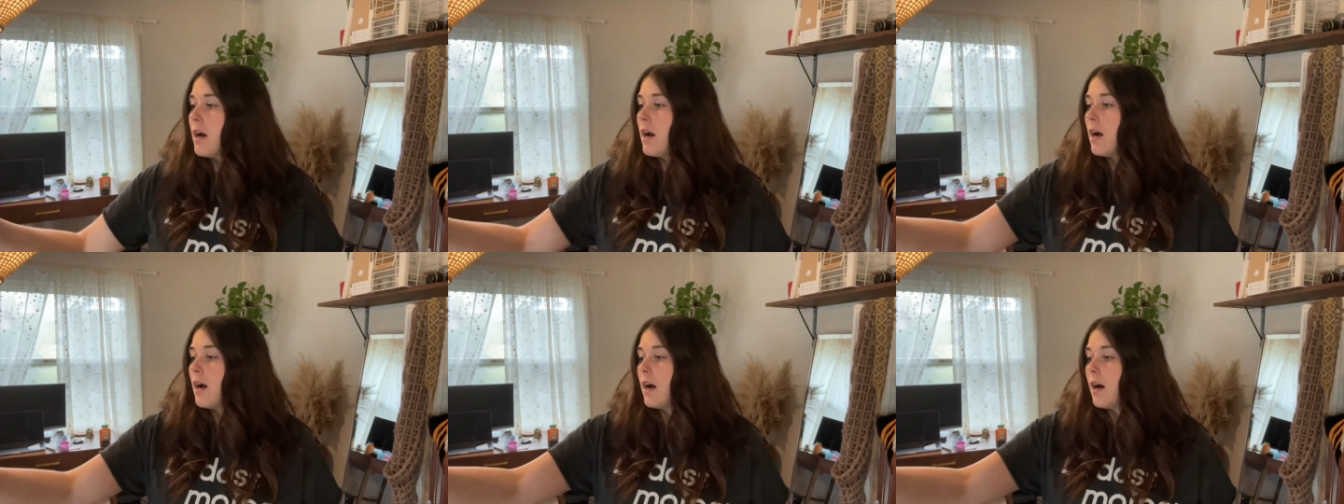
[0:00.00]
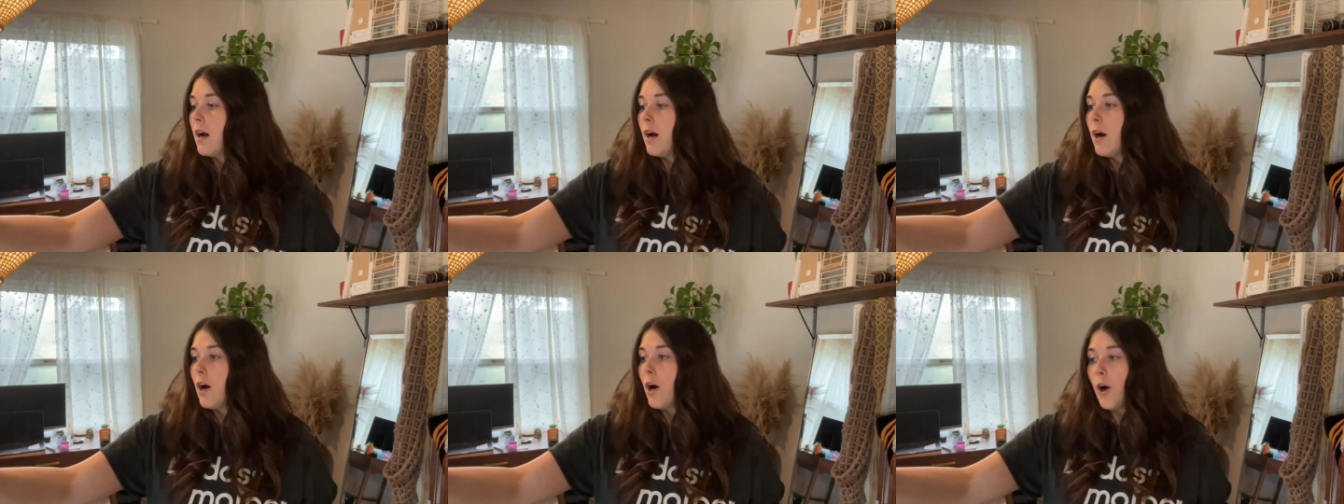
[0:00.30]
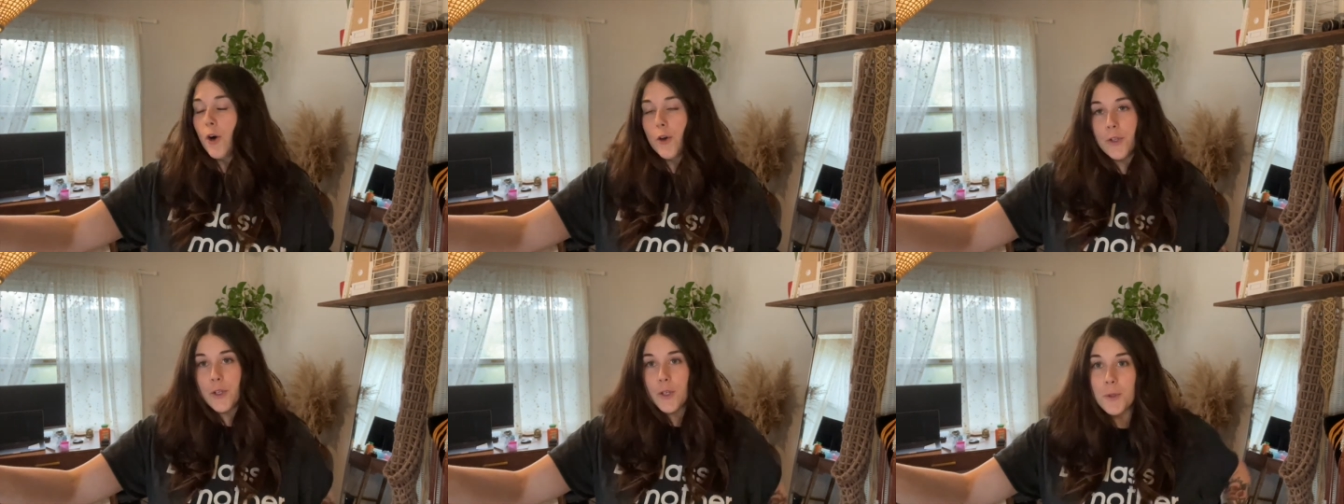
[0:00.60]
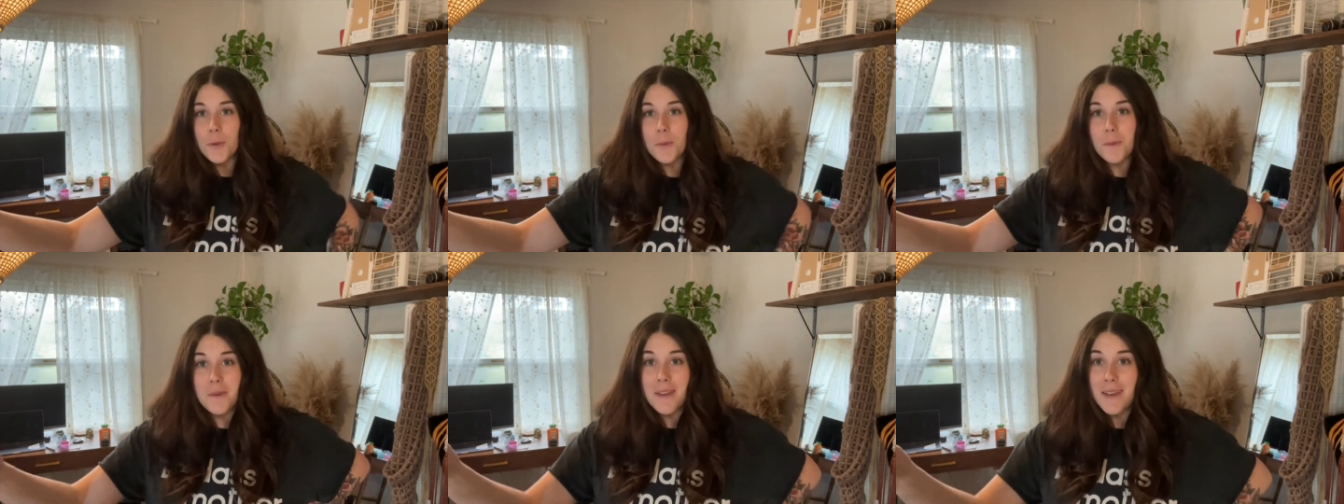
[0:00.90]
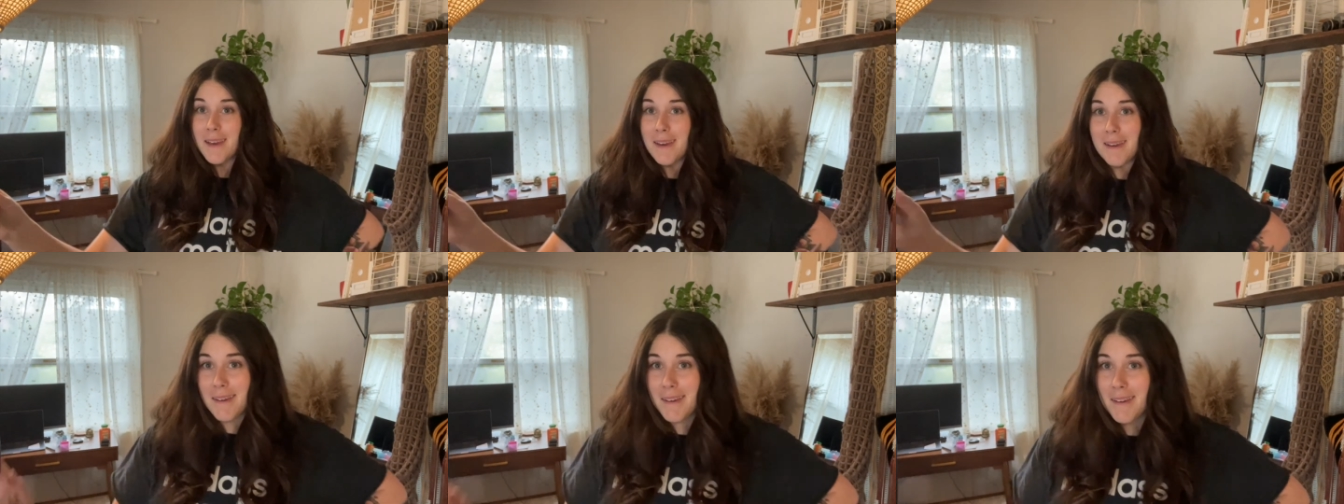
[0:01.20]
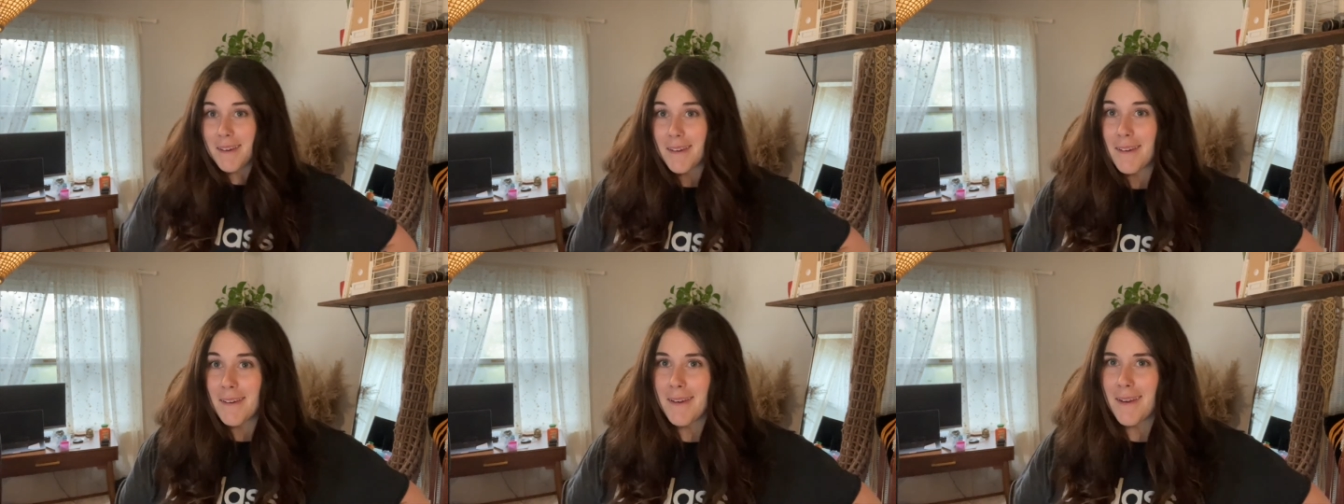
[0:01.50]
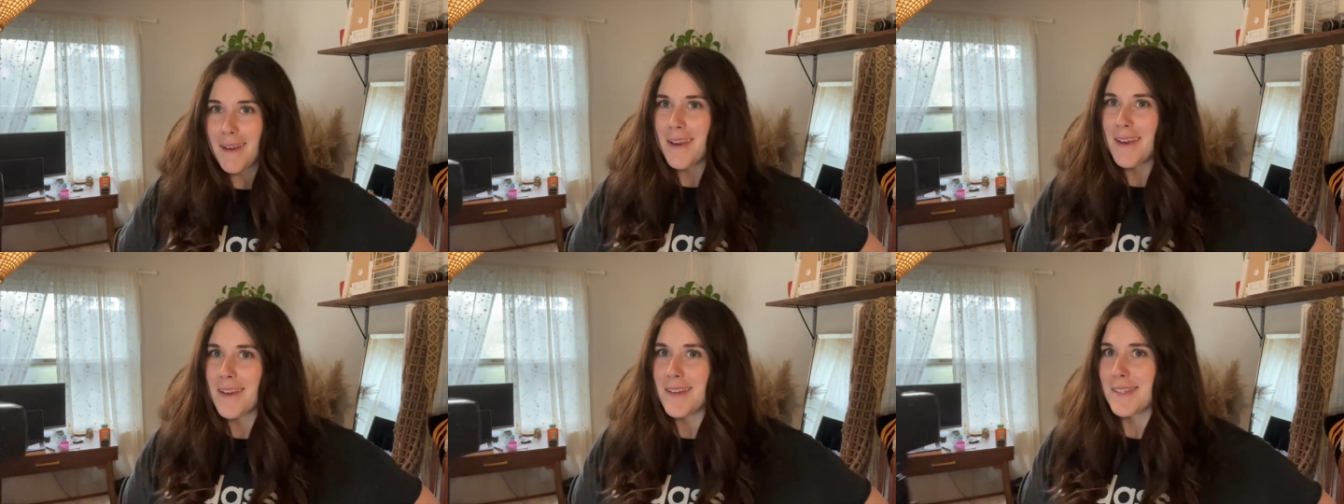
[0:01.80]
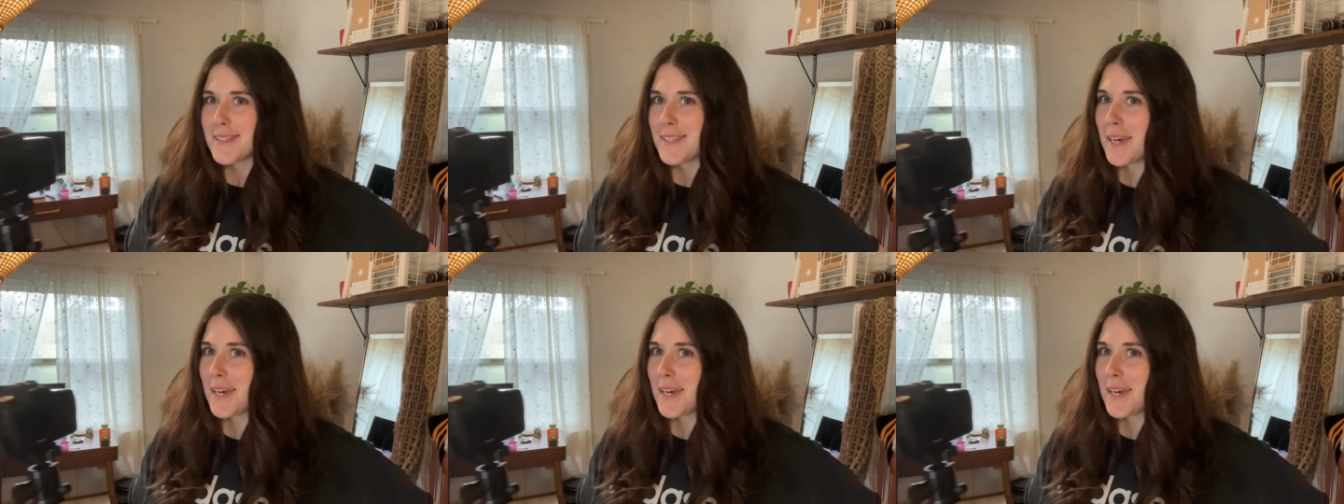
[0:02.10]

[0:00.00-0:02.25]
All you need is